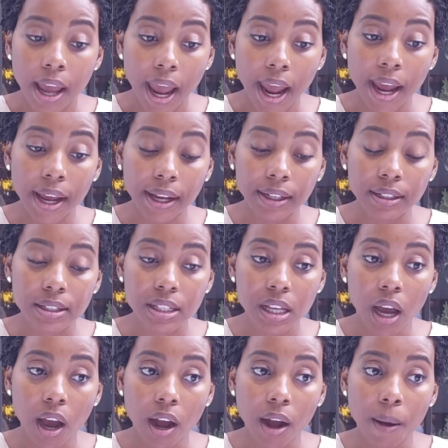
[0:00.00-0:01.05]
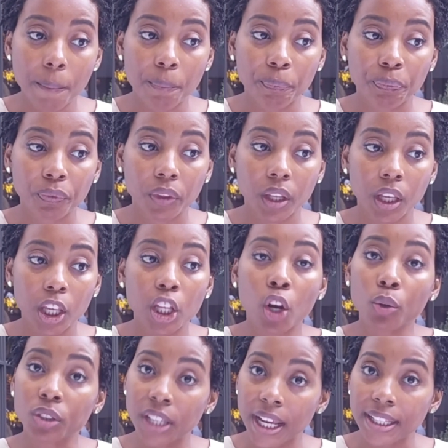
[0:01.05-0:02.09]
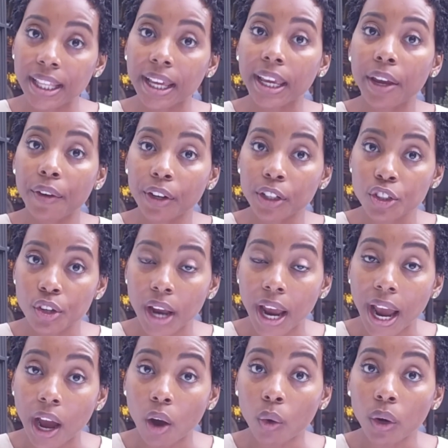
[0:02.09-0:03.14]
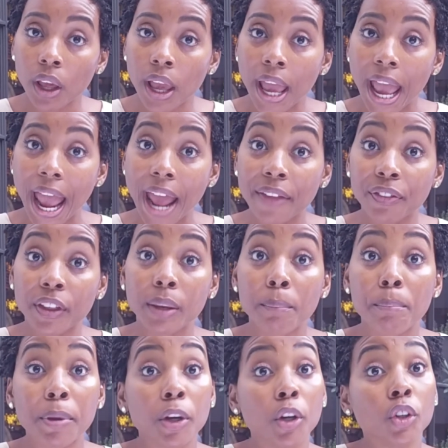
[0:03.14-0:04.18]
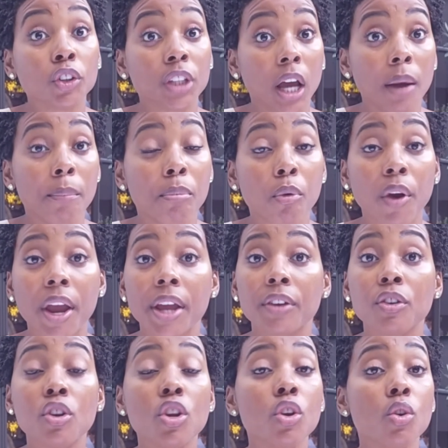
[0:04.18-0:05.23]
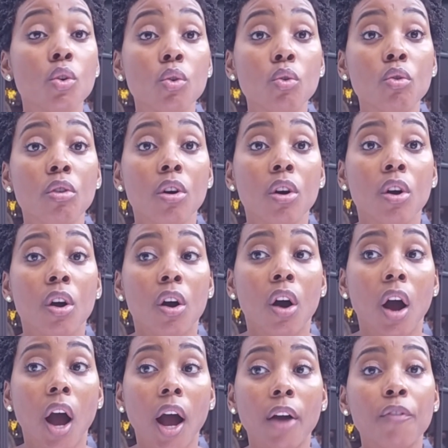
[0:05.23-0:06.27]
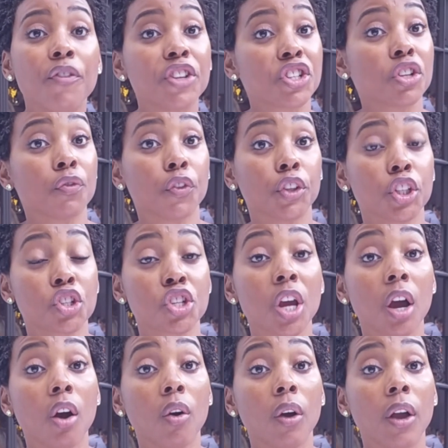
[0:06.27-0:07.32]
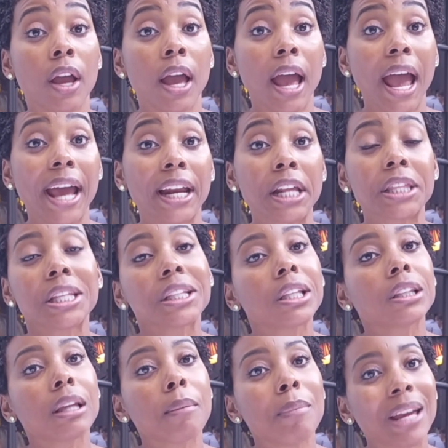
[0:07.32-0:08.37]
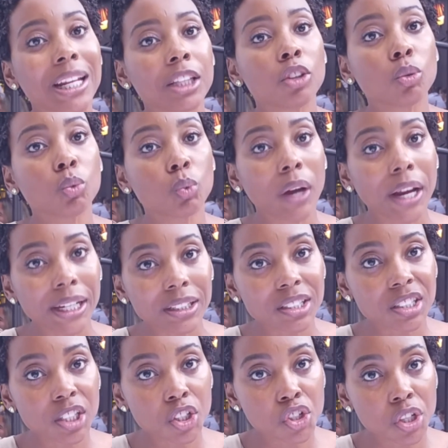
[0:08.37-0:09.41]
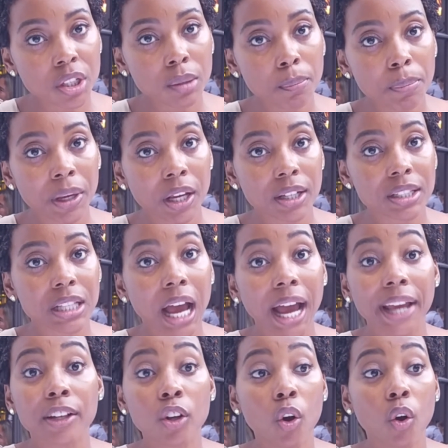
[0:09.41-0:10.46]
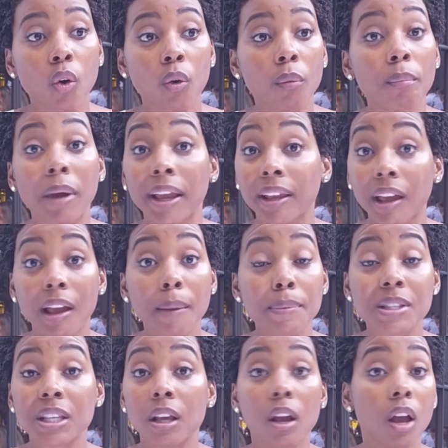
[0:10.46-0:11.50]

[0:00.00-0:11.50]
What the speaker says: and take that character out and then build a brand new vision for the show? And I think that they made the right decision, because I know Mike Epps